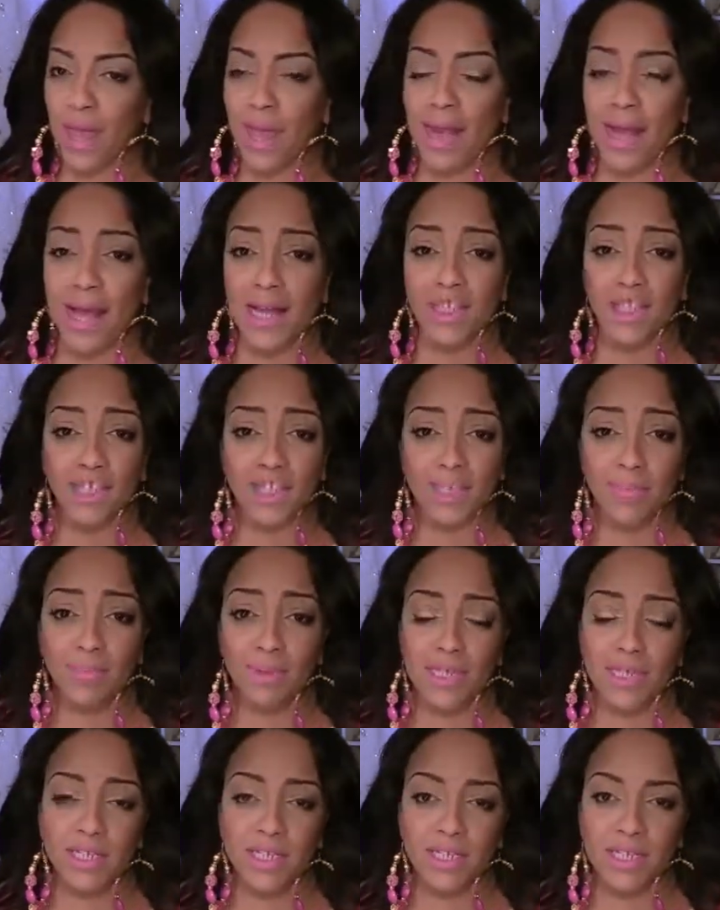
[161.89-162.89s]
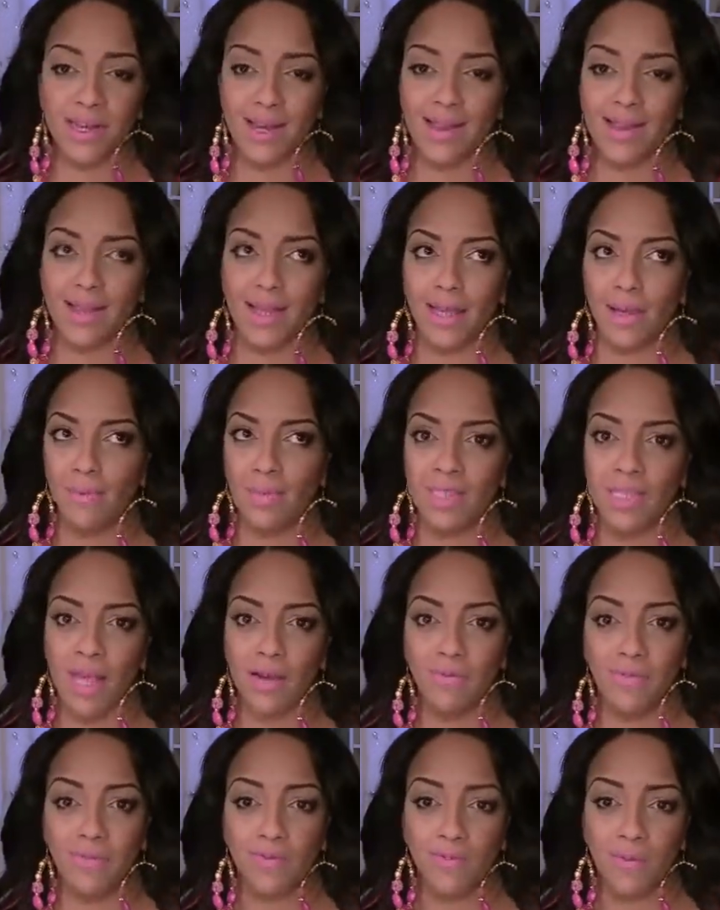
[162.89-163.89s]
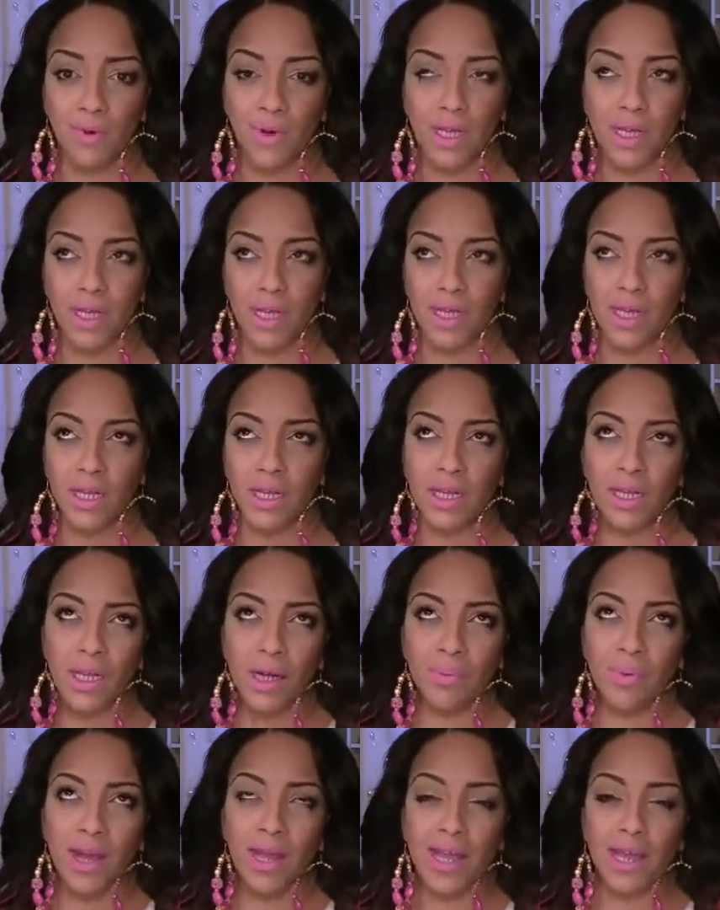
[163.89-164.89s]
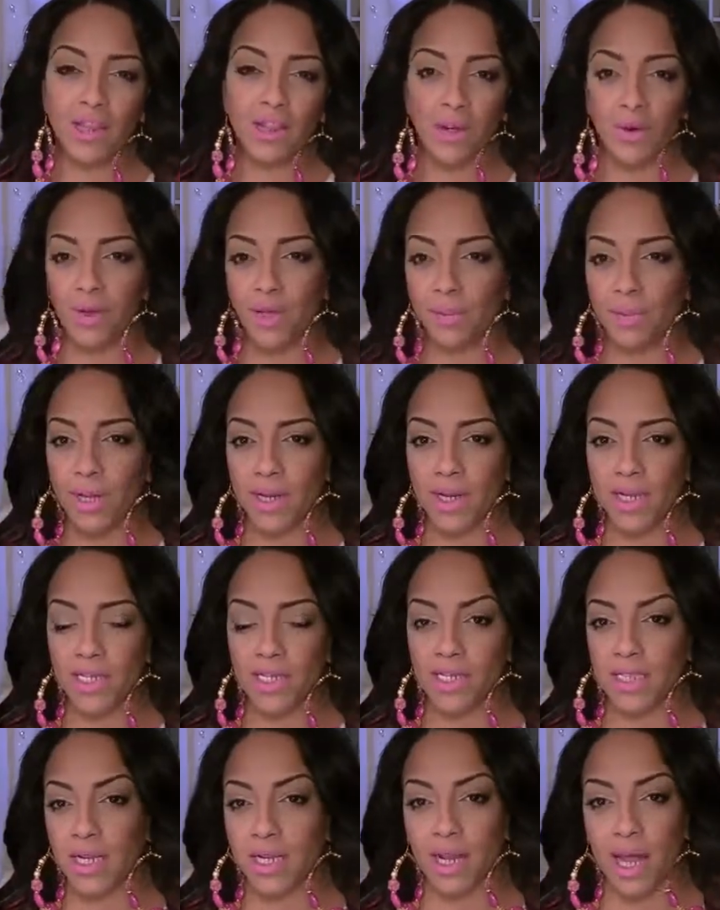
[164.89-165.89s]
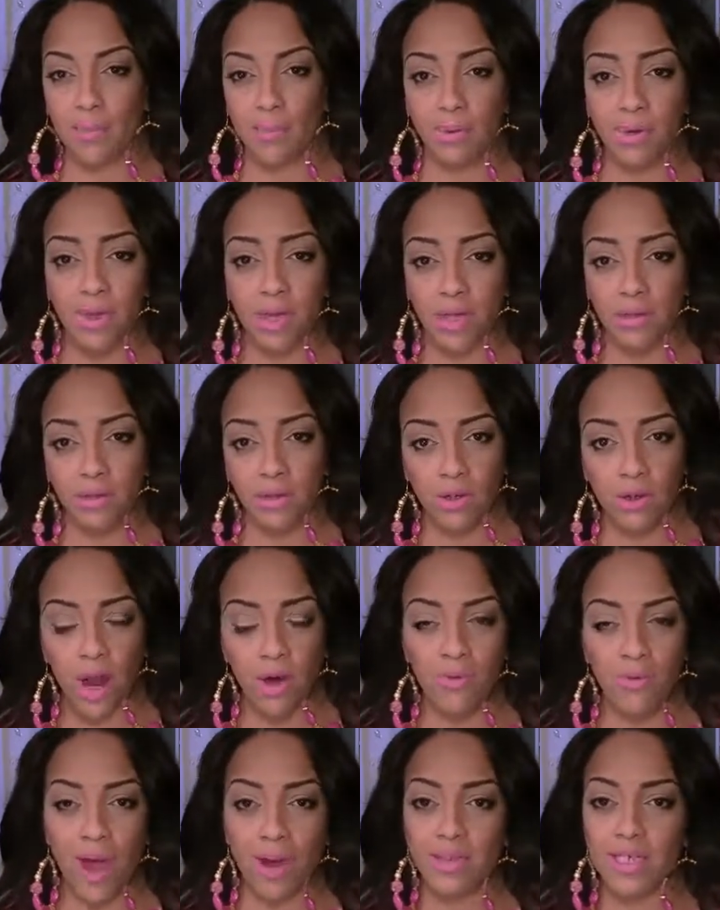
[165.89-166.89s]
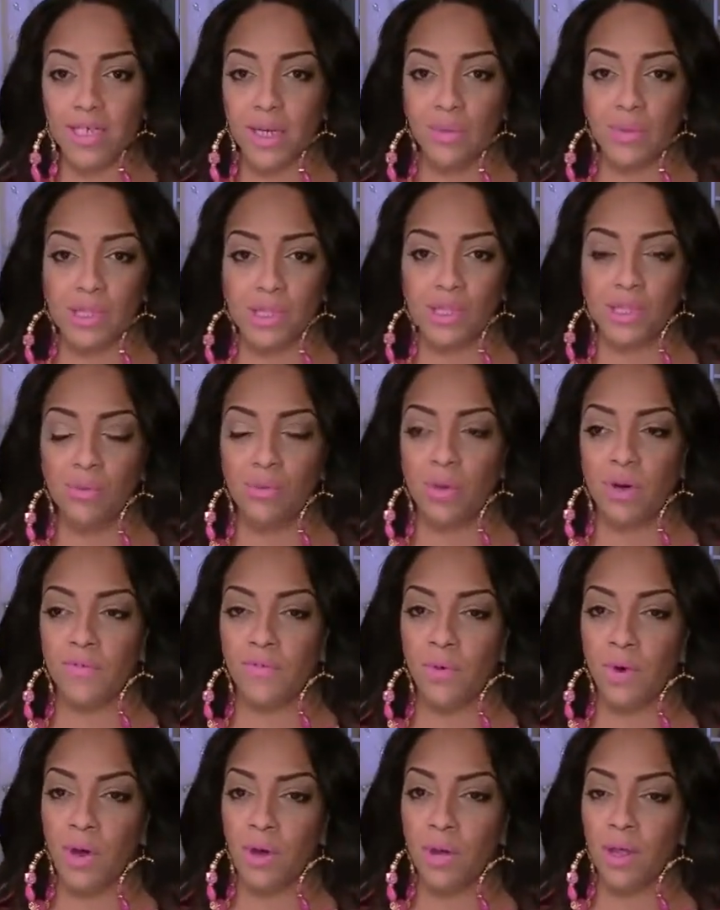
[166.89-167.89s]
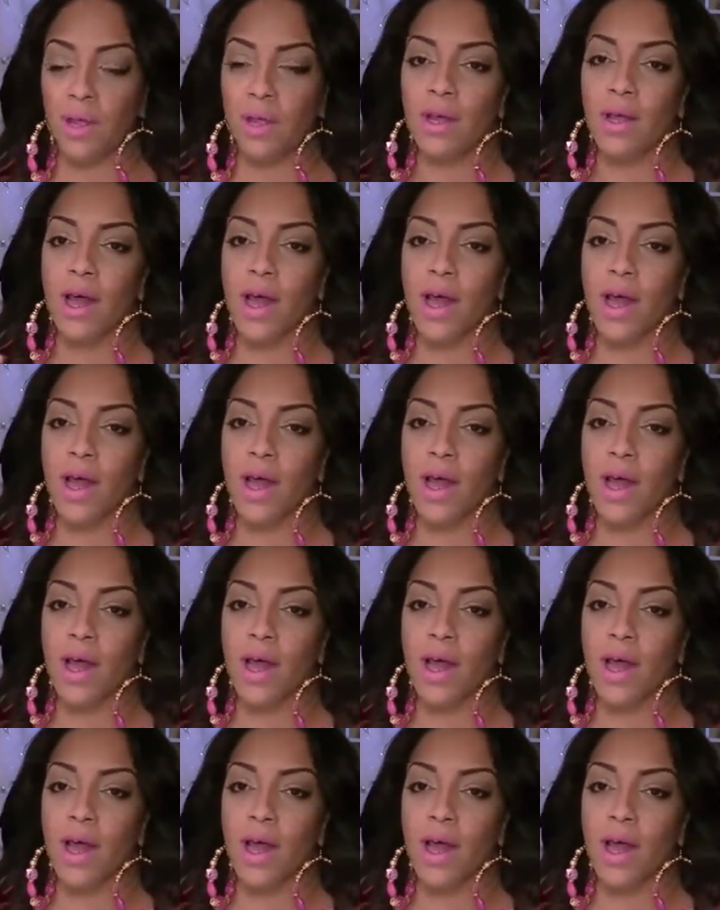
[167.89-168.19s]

And I just bleached it. And I think it was like for probably like 30 minutes. And I put it, you know, I wrapped it up with aluminum foil.